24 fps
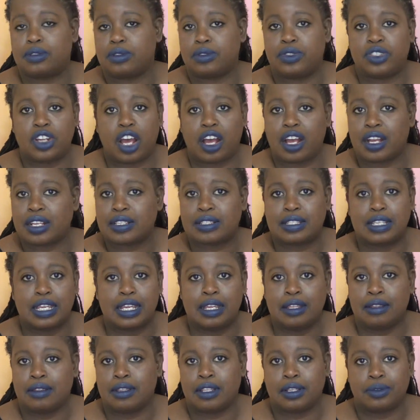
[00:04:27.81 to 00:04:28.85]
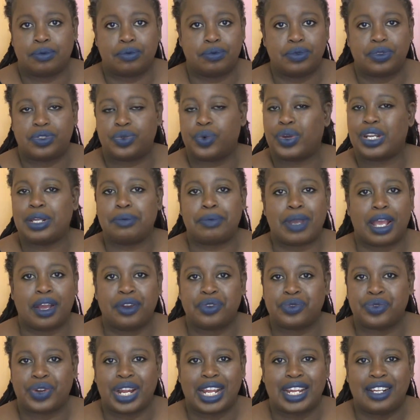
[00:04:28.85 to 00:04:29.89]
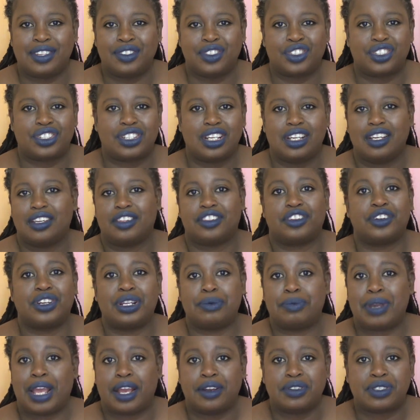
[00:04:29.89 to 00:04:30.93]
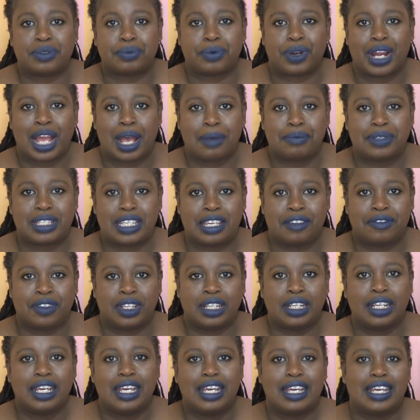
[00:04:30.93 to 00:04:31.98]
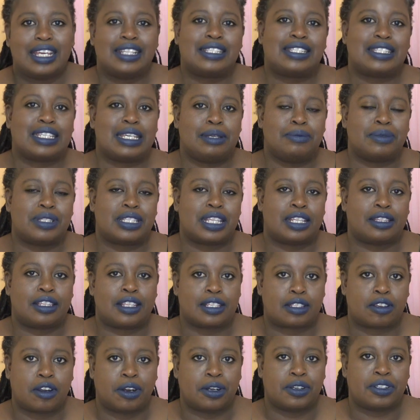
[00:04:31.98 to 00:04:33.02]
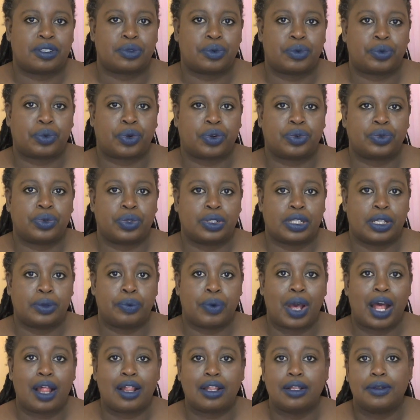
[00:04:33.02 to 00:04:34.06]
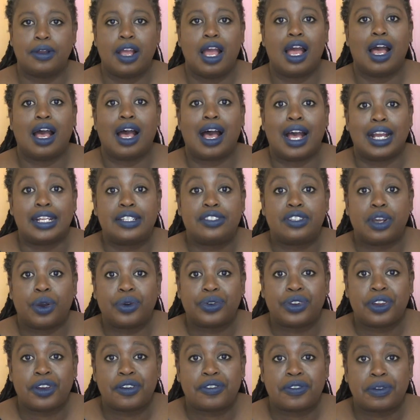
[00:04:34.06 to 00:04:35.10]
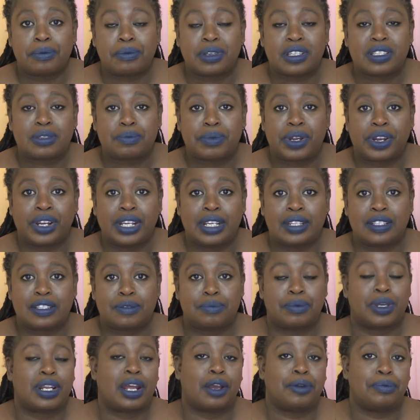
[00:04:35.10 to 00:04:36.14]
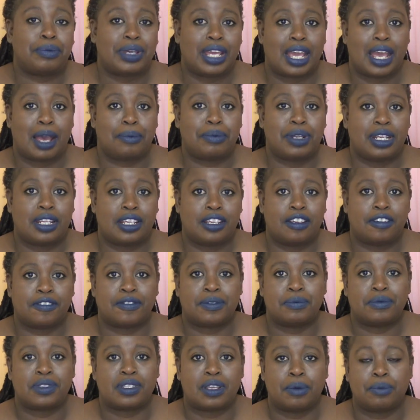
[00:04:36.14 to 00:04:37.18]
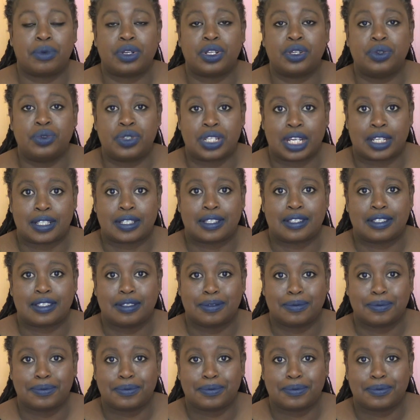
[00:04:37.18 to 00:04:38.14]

dogs in the 20 pound range, 30 pounds perhaps even, it seems that this harness would work really well. I don't know from experience, but I would be happy to hear from someone who does.